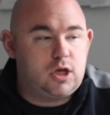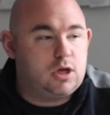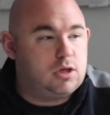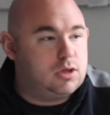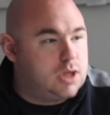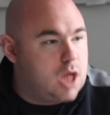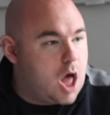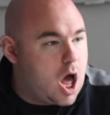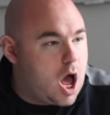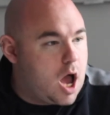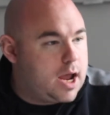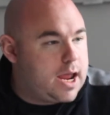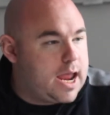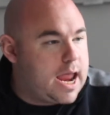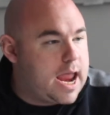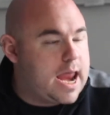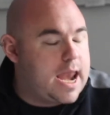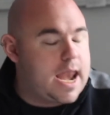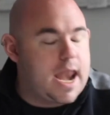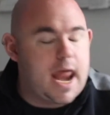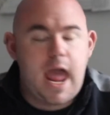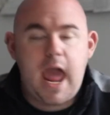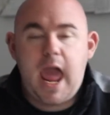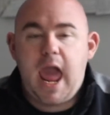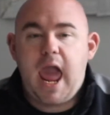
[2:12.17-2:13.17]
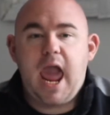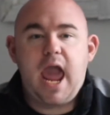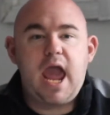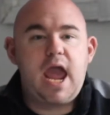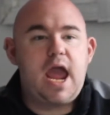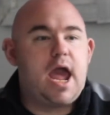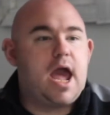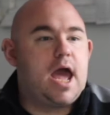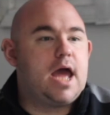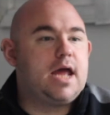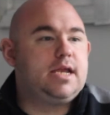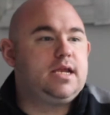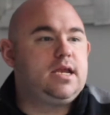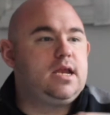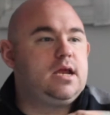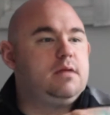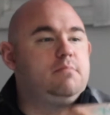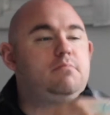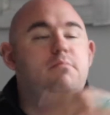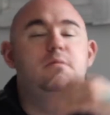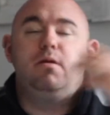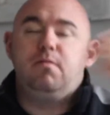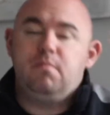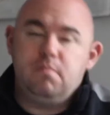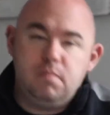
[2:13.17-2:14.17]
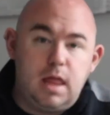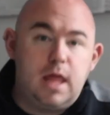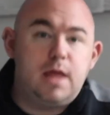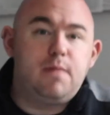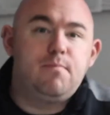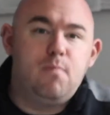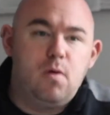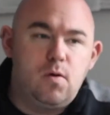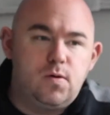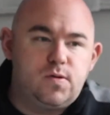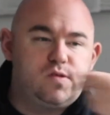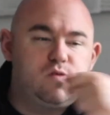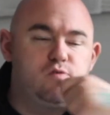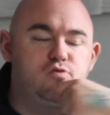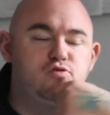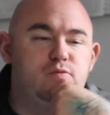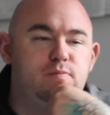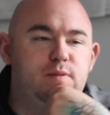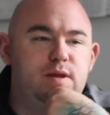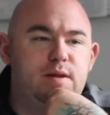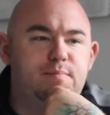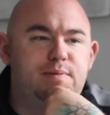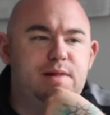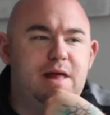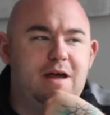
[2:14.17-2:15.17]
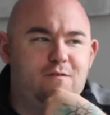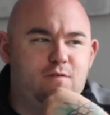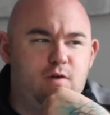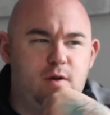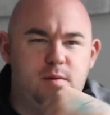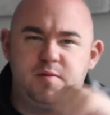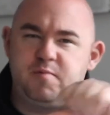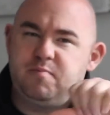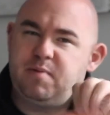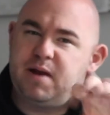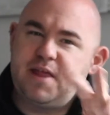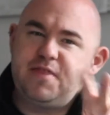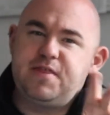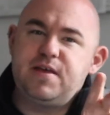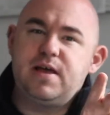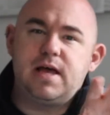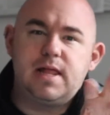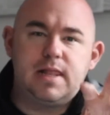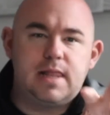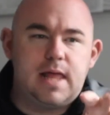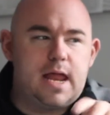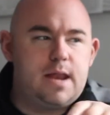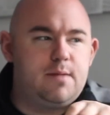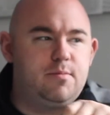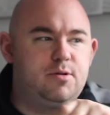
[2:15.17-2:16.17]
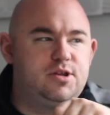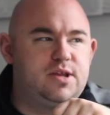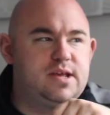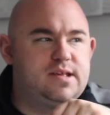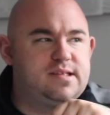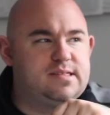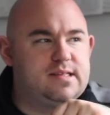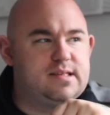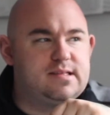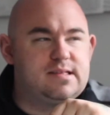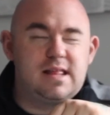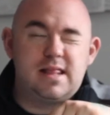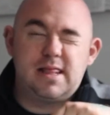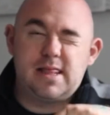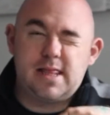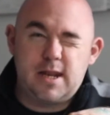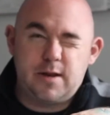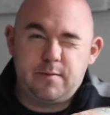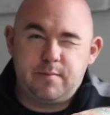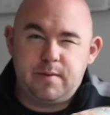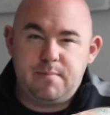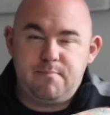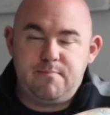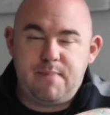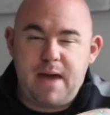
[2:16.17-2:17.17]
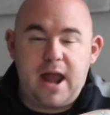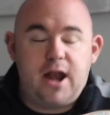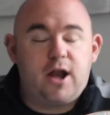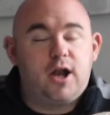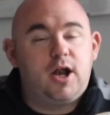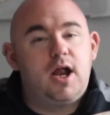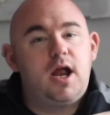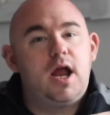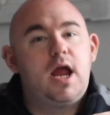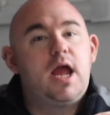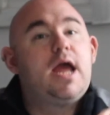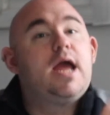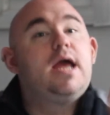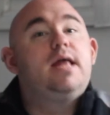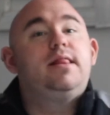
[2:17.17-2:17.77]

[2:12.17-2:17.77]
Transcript: You log in and like most social media platforms, but I think Alignable does this a little bit better.